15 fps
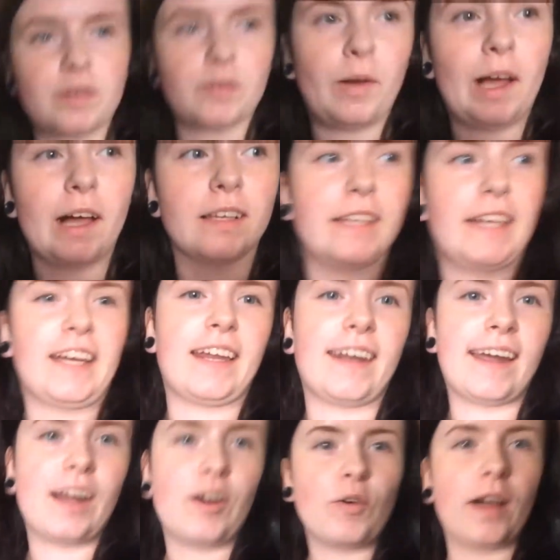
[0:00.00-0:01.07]
been a while later
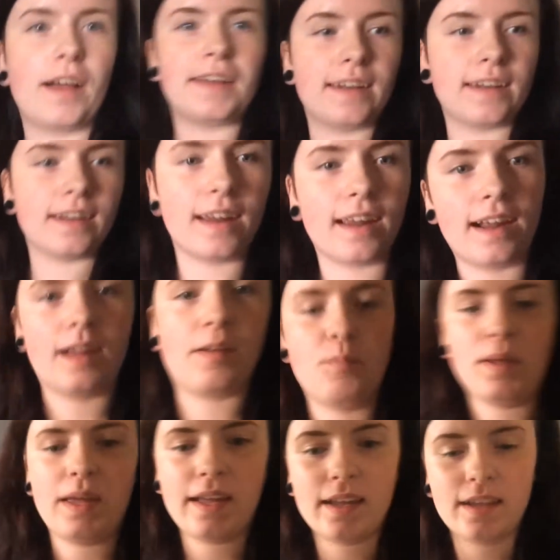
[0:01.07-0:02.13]
now and I'm
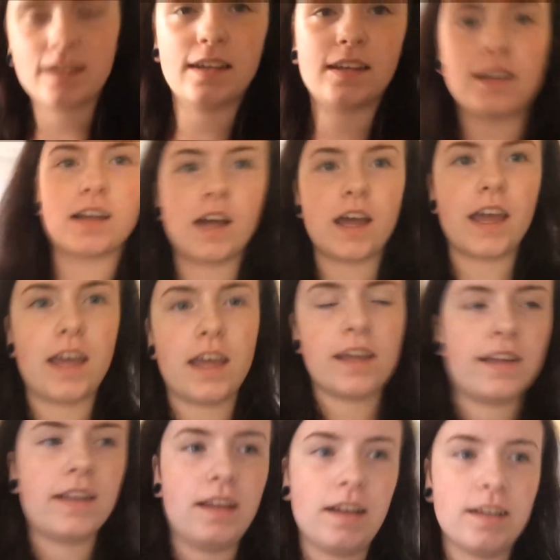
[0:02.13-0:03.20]
making
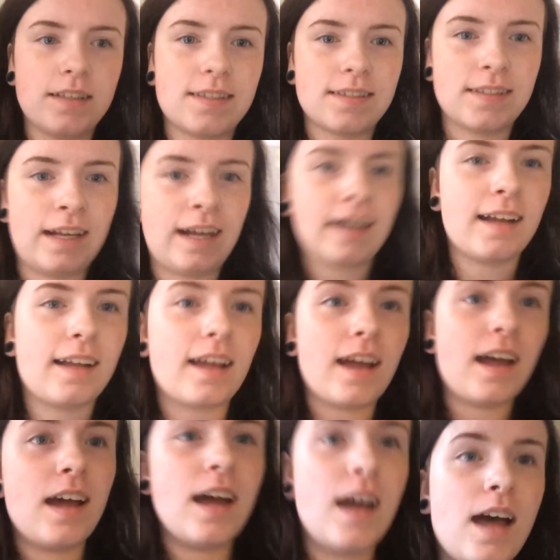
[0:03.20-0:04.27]
a snack.
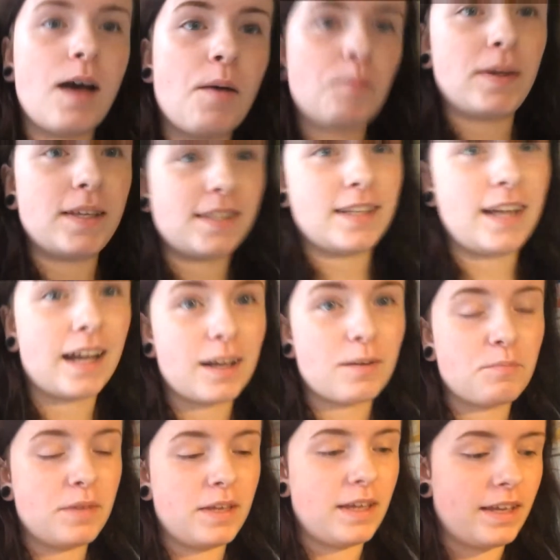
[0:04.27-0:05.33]
My snack
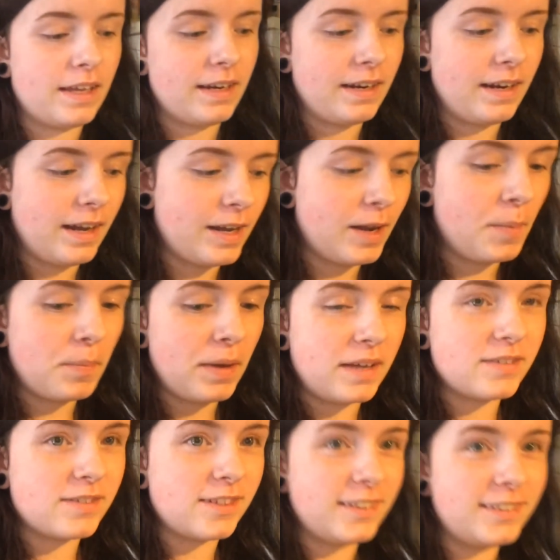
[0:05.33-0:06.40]
being
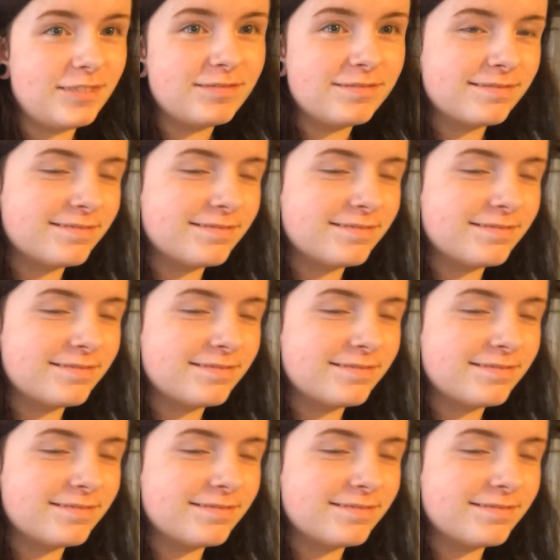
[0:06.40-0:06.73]
pasta.